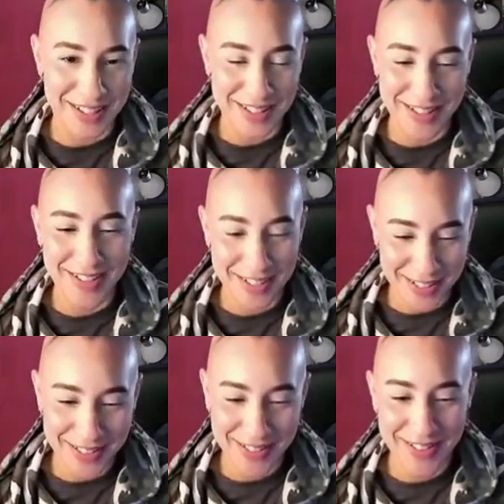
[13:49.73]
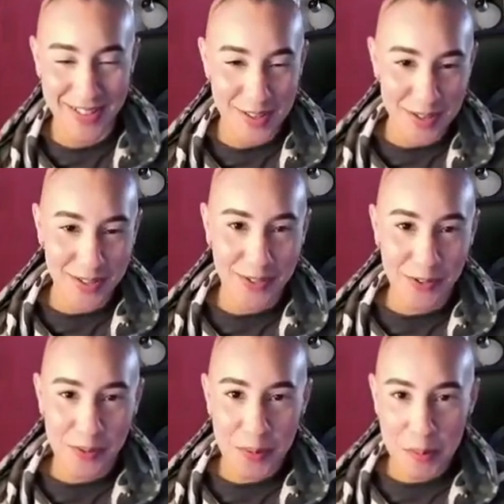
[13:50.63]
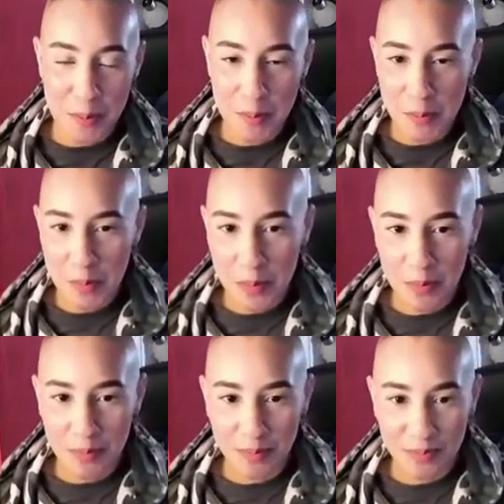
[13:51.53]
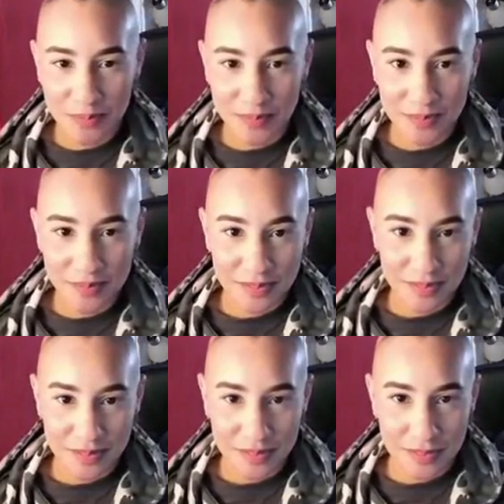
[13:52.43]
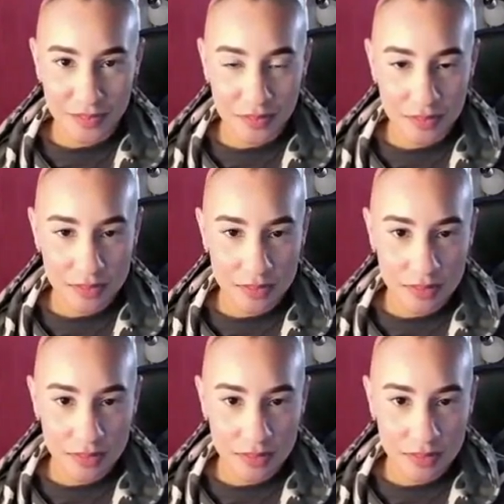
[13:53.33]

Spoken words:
This person isn't speaking.